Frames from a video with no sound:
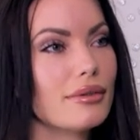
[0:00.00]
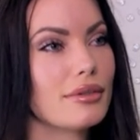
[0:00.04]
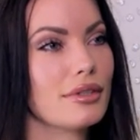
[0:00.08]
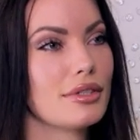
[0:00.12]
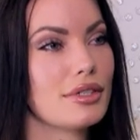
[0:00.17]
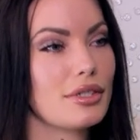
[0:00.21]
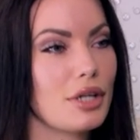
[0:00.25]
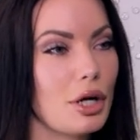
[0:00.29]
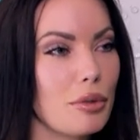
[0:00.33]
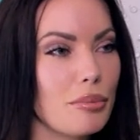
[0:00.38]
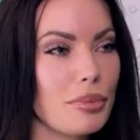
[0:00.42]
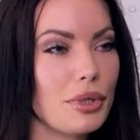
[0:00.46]

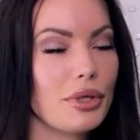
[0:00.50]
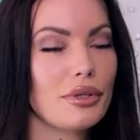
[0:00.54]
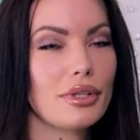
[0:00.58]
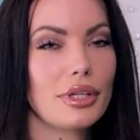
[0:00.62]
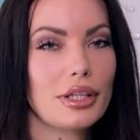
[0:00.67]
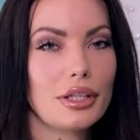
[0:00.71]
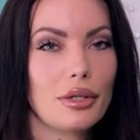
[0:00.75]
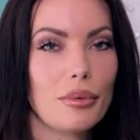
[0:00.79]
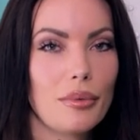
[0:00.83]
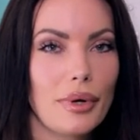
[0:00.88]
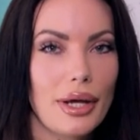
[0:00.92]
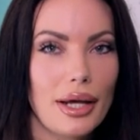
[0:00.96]
start
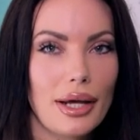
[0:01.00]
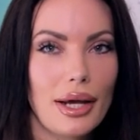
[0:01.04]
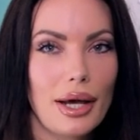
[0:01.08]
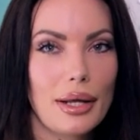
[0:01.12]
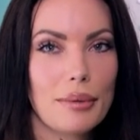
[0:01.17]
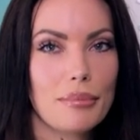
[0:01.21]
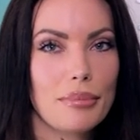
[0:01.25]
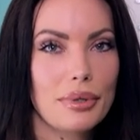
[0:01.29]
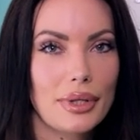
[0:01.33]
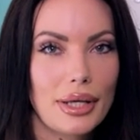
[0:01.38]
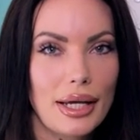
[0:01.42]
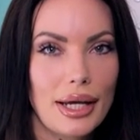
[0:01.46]
building the way I
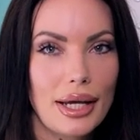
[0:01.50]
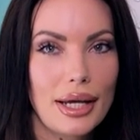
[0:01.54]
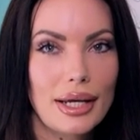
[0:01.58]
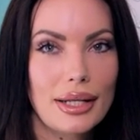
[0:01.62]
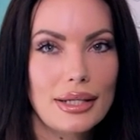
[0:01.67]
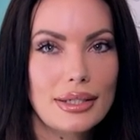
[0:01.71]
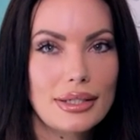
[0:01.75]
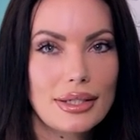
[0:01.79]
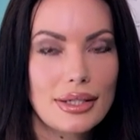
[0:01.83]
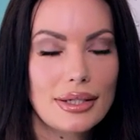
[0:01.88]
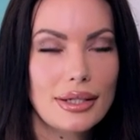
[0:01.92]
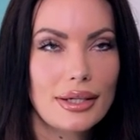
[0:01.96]

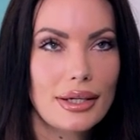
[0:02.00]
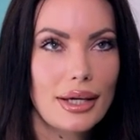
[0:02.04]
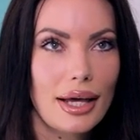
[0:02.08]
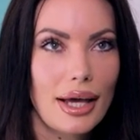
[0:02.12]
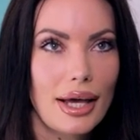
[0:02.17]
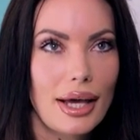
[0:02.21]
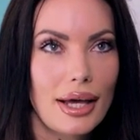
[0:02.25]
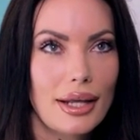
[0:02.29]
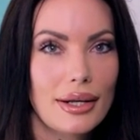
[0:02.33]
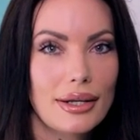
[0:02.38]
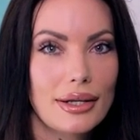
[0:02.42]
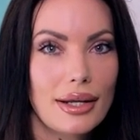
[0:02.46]
planned,
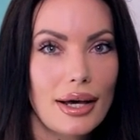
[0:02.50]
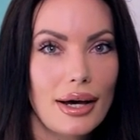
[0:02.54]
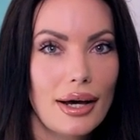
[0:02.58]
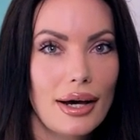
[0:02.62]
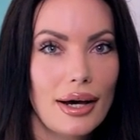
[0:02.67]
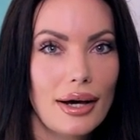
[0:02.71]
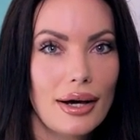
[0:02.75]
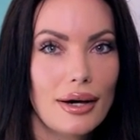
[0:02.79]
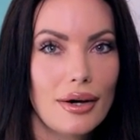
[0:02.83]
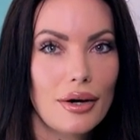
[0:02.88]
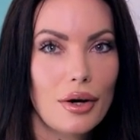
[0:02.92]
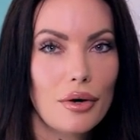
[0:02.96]
and
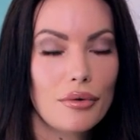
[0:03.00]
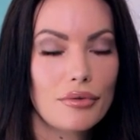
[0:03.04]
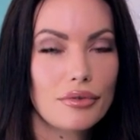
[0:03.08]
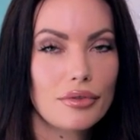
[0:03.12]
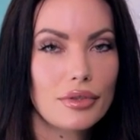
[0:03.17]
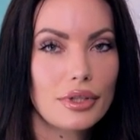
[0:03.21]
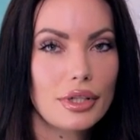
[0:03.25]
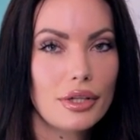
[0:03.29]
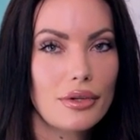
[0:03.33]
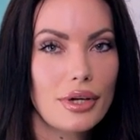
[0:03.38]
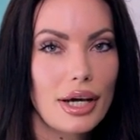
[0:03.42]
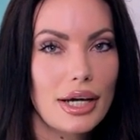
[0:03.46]

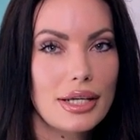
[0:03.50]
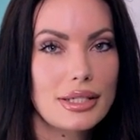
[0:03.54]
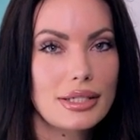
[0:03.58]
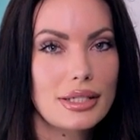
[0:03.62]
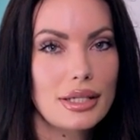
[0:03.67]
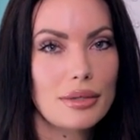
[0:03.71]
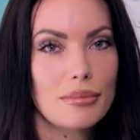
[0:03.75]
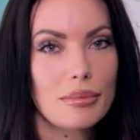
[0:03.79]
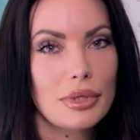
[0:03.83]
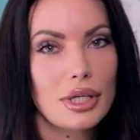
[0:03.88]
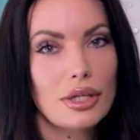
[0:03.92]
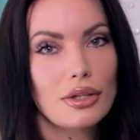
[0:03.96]
hopefully you guys
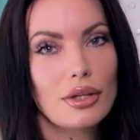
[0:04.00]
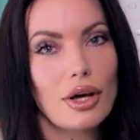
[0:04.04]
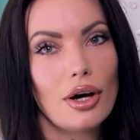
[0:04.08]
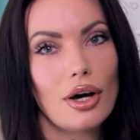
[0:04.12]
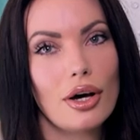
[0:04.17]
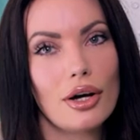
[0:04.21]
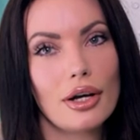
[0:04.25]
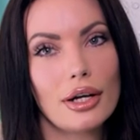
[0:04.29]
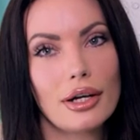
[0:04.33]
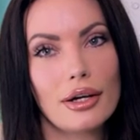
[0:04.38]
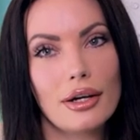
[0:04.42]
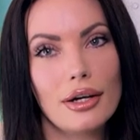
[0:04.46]
can be
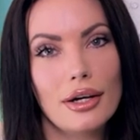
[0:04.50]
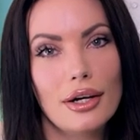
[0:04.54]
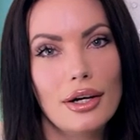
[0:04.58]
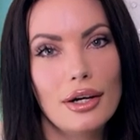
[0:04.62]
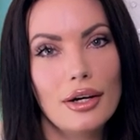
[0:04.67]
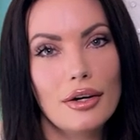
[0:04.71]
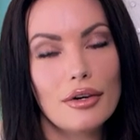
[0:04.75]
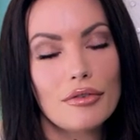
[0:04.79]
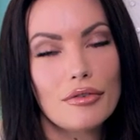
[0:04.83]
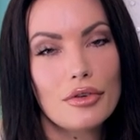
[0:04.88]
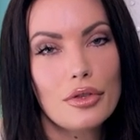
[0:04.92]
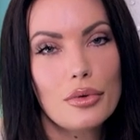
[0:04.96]
along
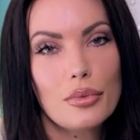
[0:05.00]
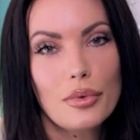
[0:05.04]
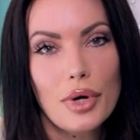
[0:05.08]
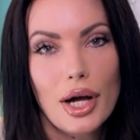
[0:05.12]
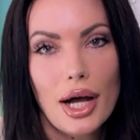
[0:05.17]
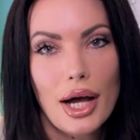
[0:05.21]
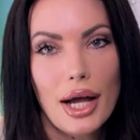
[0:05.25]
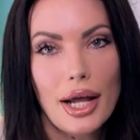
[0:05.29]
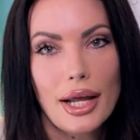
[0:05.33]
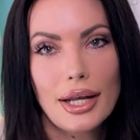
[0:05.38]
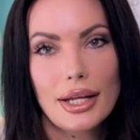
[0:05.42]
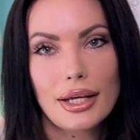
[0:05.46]
for the
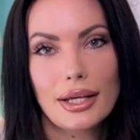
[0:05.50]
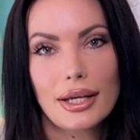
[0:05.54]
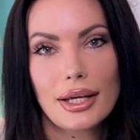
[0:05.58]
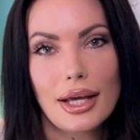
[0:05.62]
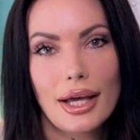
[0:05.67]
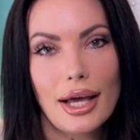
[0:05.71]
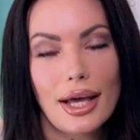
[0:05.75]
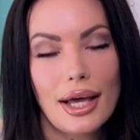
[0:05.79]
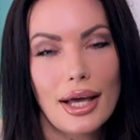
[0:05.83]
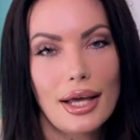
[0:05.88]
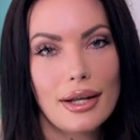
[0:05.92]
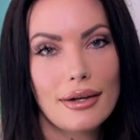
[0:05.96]
ride,
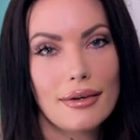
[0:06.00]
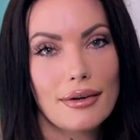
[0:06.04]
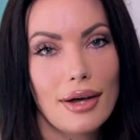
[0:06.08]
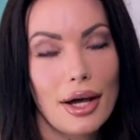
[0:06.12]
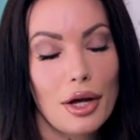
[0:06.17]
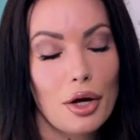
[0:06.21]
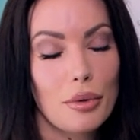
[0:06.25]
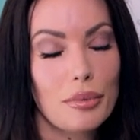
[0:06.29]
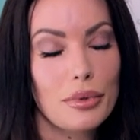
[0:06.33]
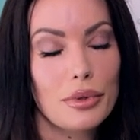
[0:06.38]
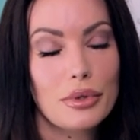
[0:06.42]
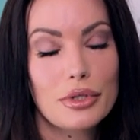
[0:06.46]
and I
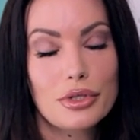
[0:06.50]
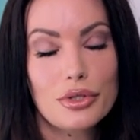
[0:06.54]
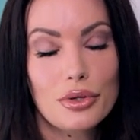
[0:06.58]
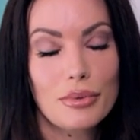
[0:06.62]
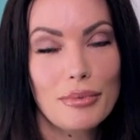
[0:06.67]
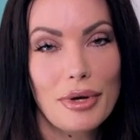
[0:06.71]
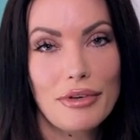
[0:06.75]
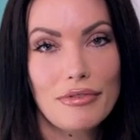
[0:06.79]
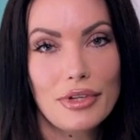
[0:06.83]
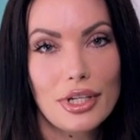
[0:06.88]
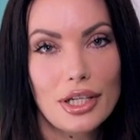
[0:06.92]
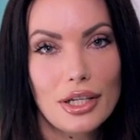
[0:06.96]
hope you enjoy
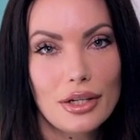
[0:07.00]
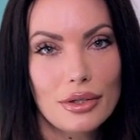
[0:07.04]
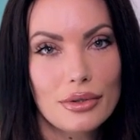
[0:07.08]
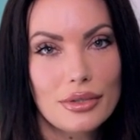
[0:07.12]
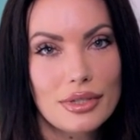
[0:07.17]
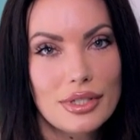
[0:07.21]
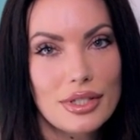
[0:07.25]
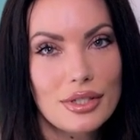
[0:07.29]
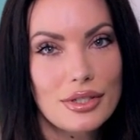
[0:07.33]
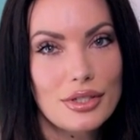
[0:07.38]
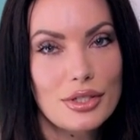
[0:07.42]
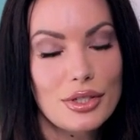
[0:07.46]
my videos.
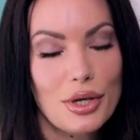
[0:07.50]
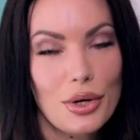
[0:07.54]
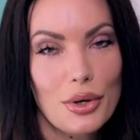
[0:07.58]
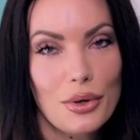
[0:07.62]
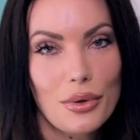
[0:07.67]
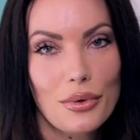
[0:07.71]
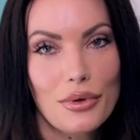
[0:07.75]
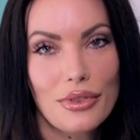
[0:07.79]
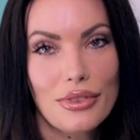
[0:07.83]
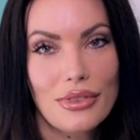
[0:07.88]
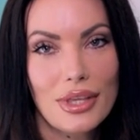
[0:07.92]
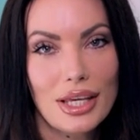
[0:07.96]

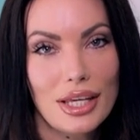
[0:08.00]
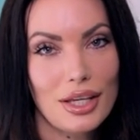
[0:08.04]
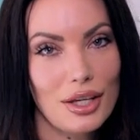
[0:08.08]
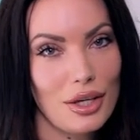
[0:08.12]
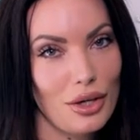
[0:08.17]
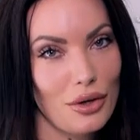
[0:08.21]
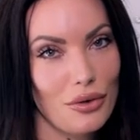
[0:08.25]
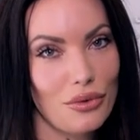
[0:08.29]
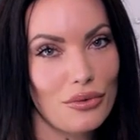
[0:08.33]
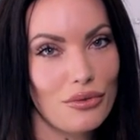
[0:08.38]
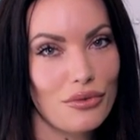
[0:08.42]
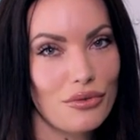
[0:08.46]
So thank
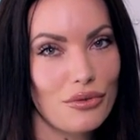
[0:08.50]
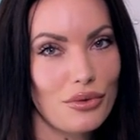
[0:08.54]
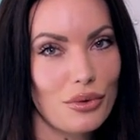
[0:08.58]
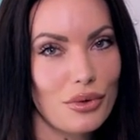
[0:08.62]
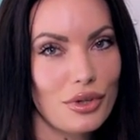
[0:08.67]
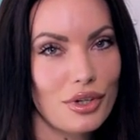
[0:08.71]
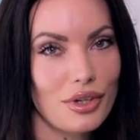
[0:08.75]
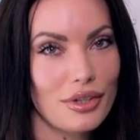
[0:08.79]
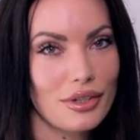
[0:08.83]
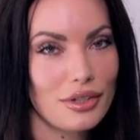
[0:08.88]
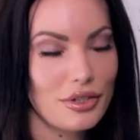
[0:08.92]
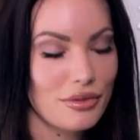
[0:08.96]
you
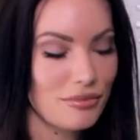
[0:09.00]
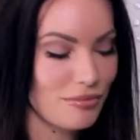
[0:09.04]
for